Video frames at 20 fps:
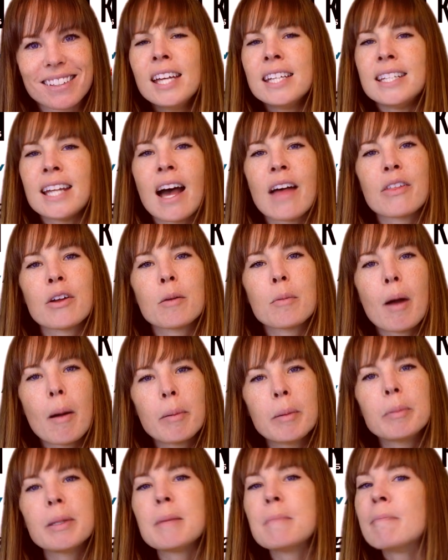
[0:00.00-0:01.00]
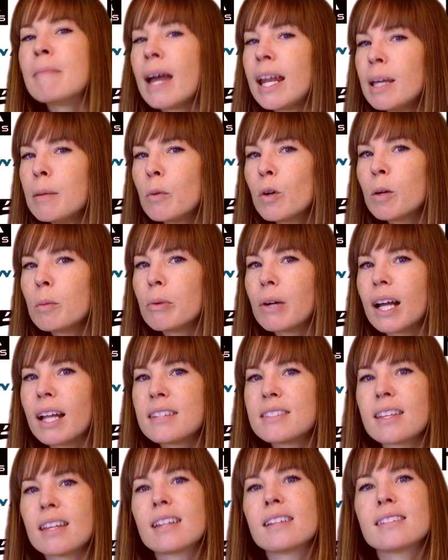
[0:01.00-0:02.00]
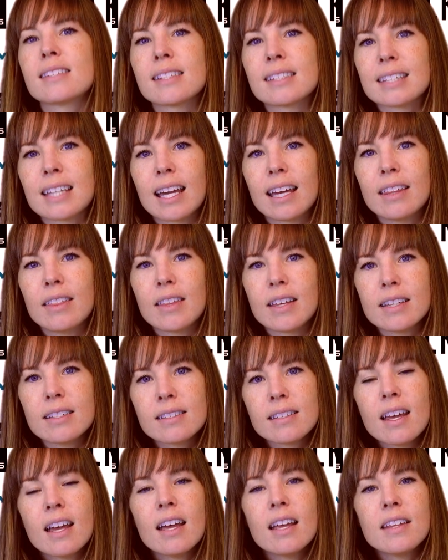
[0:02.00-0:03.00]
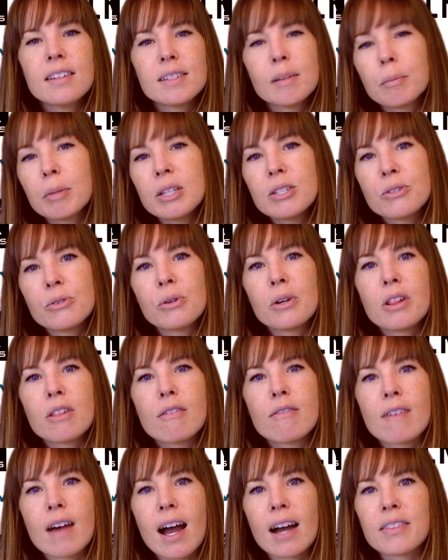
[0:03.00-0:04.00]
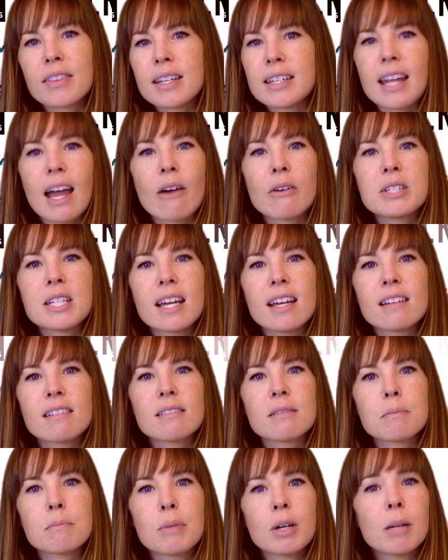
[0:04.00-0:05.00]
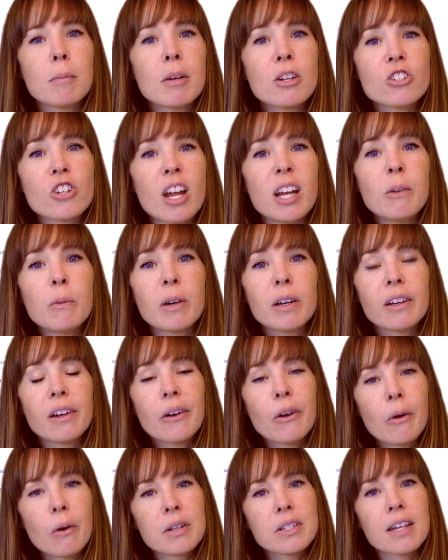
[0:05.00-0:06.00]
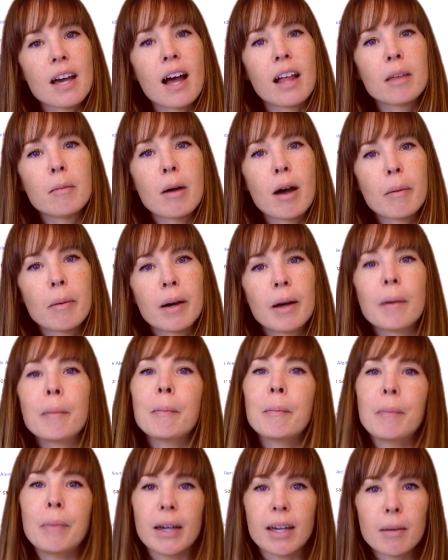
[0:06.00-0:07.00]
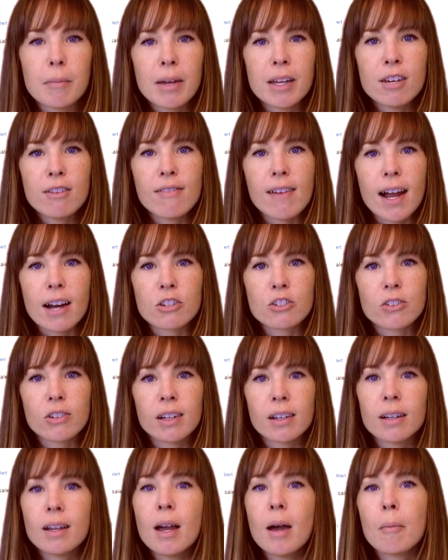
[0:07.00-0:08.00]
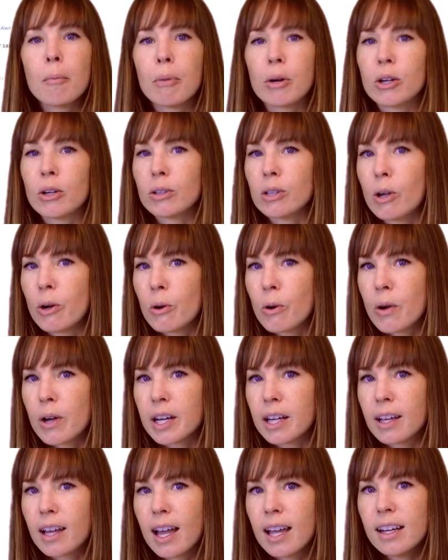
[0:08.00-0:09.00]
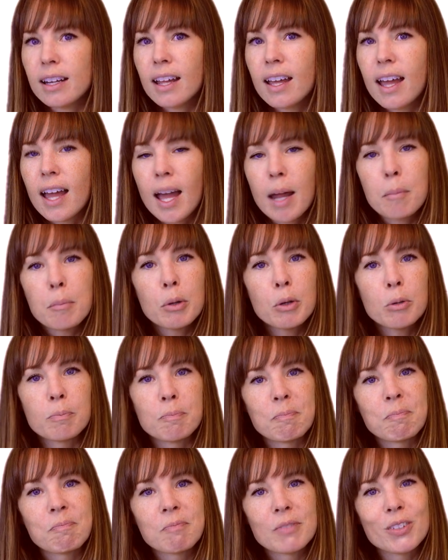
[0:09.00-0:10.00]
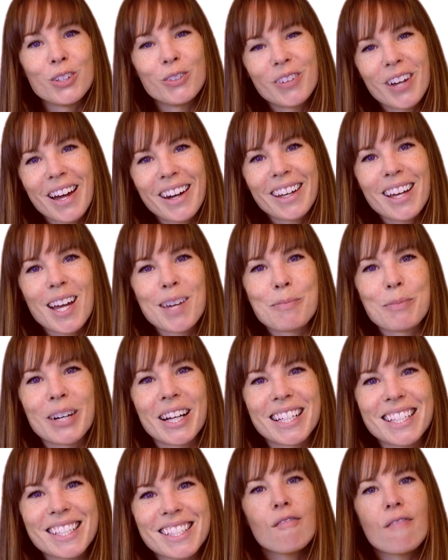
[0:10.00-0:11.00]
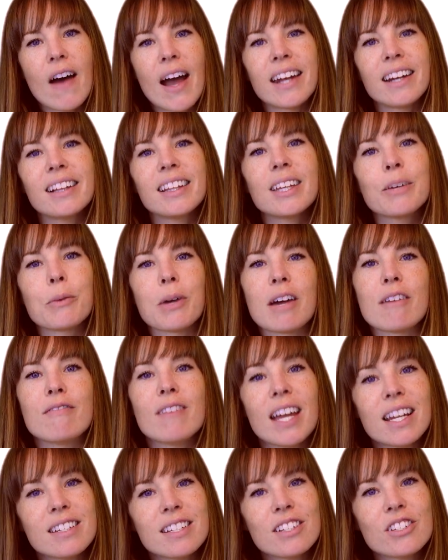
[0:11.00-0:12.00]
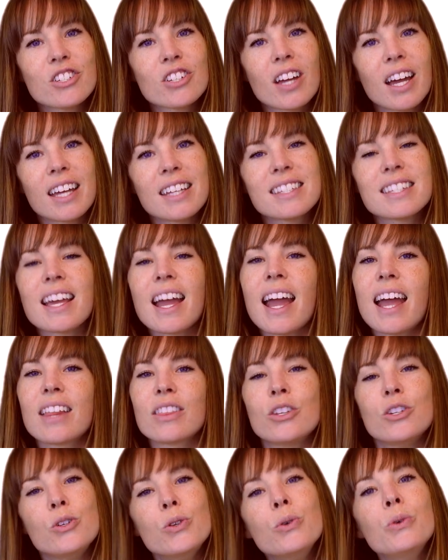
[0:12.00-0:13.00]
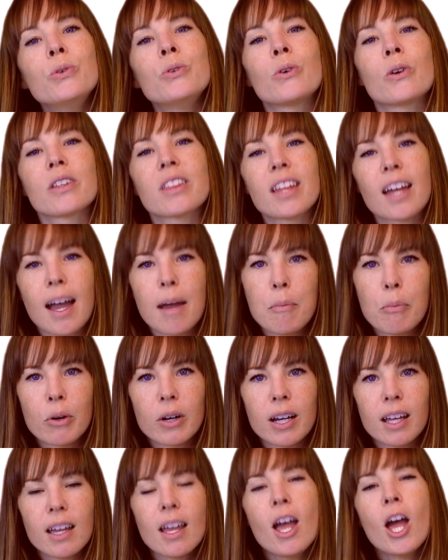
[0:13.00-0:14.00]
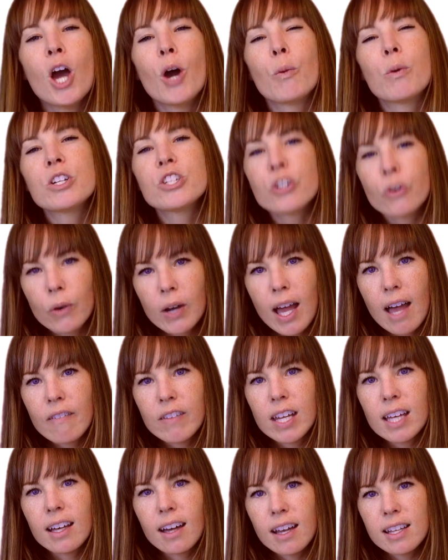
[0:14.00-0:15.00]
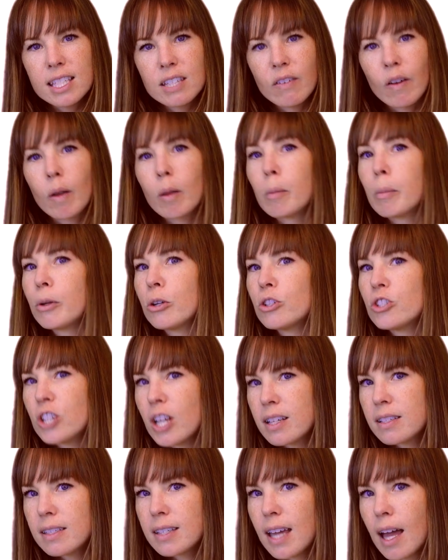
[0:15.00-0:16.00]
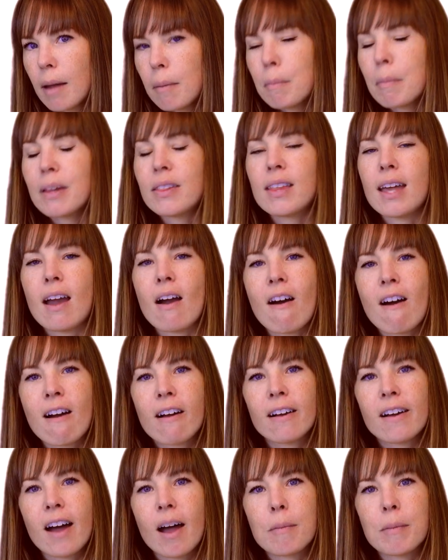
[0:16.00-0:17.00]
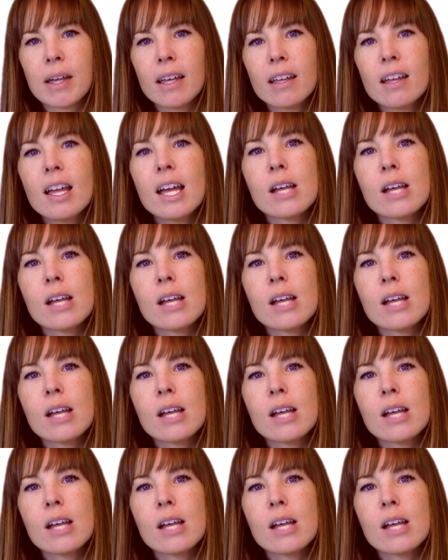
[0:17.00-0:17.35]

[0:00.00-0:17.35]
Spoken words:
Now there are probably many more brands that exist like this, simply due to the fact that nowadays pretty much anyone can go into Alibaba, pick a manufacturer, put your logo on a kite, and boom, you've got a kite brand. Finally, we have Vantage Kites and the new North Kiteboarding, which don't have any kites available just yet, but they are coming.